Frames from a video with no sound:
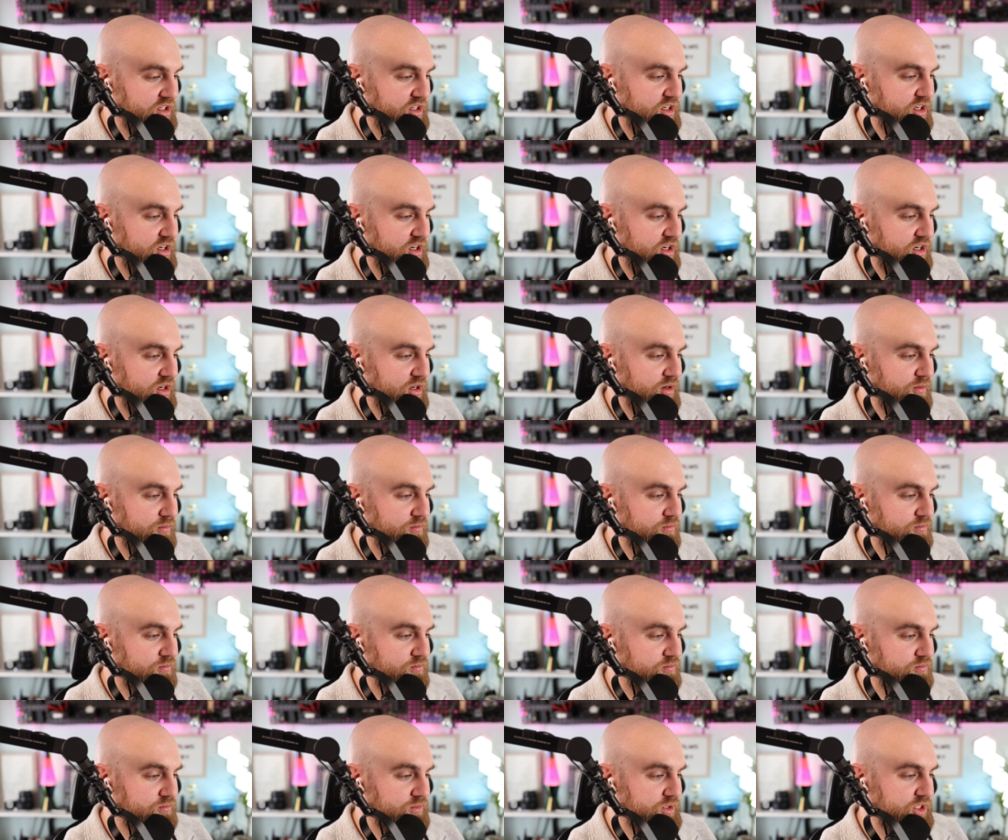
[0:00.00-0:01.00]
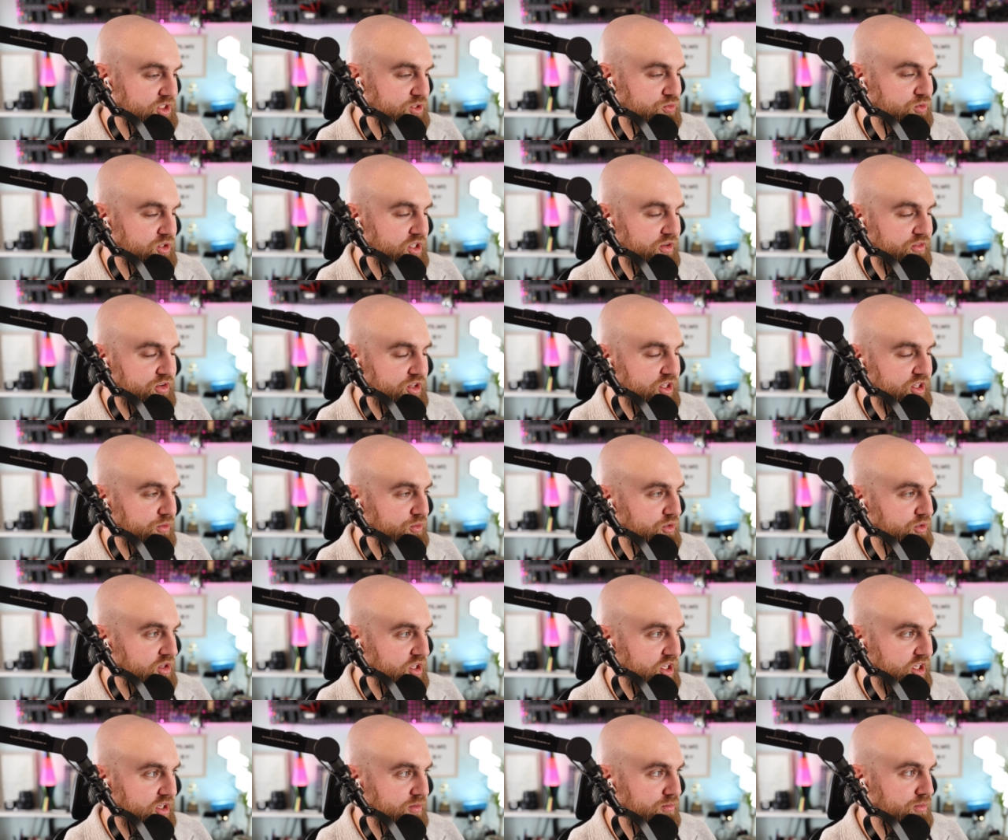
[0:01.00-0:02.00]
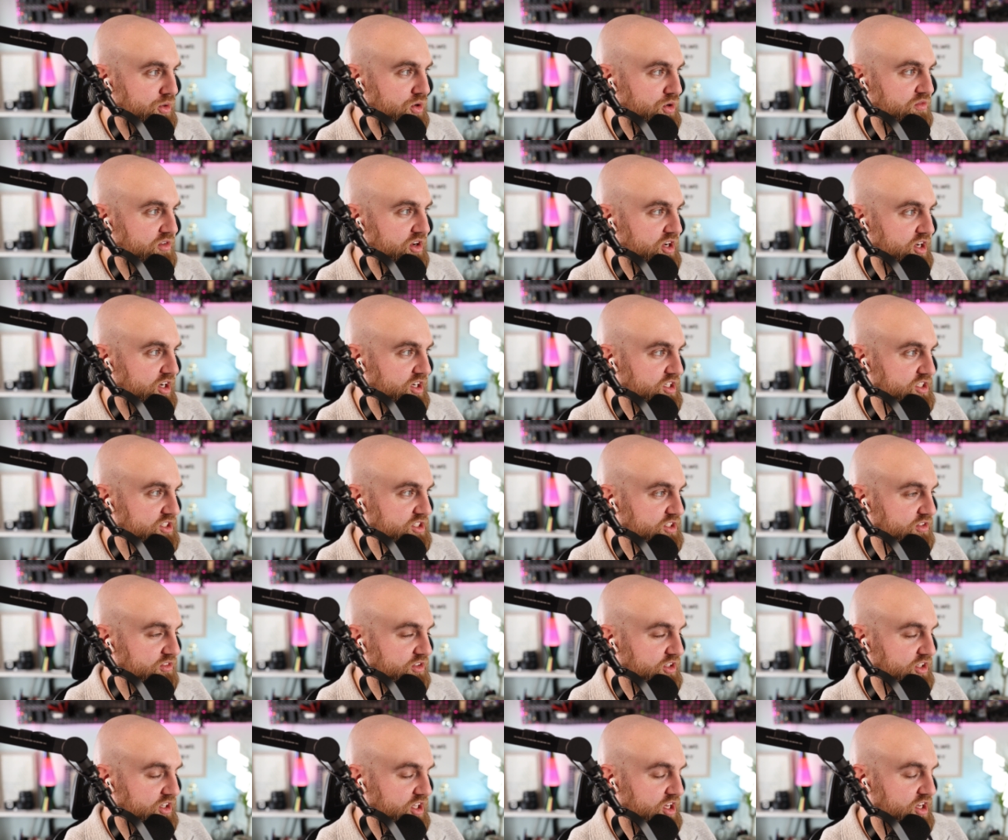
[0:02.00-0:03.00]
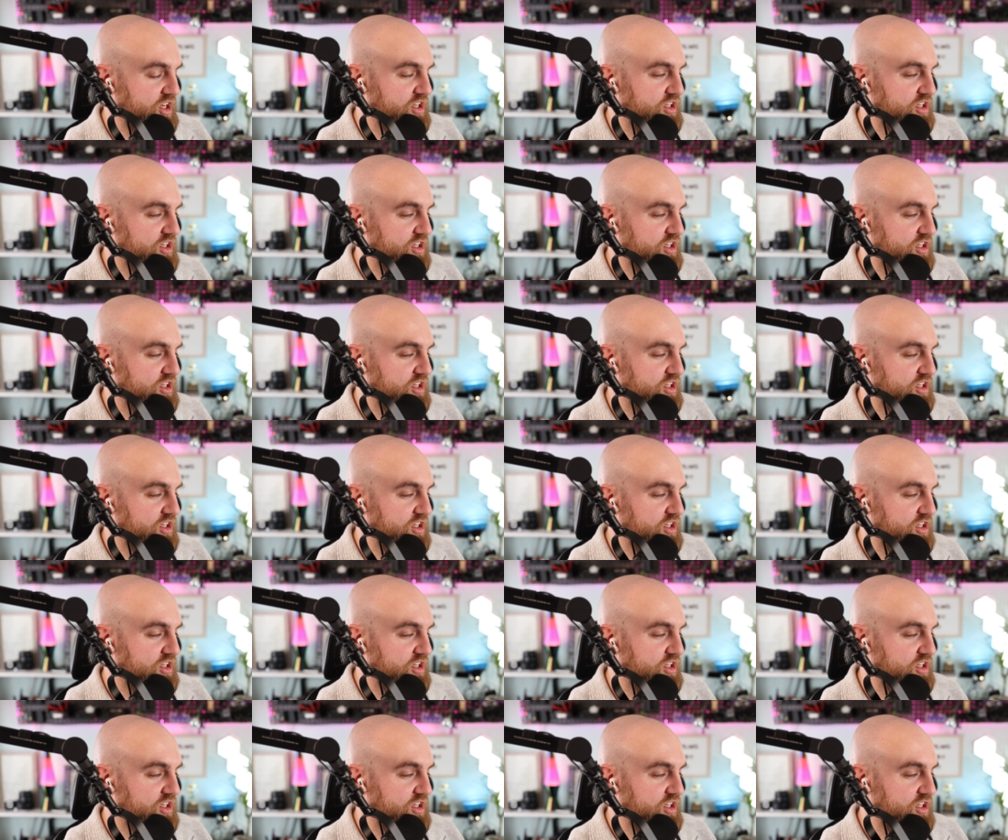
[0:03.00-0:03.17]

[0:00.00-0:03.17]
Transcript: um, just with everything with like moving and stuff like that.